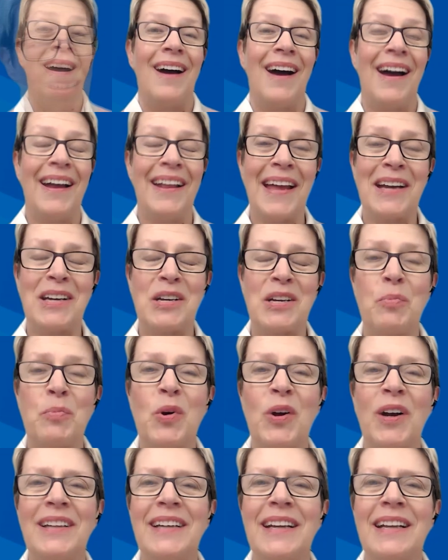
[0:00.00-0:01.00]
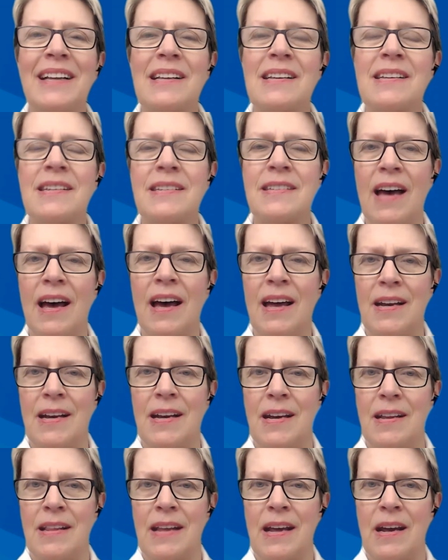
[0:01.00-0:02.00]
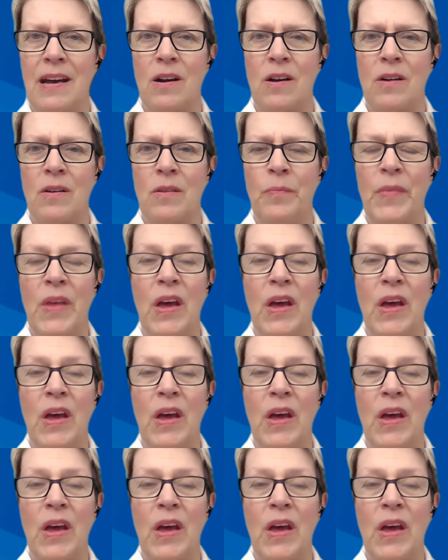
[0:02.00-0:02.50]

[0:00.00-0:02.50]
I like to put a little sun there.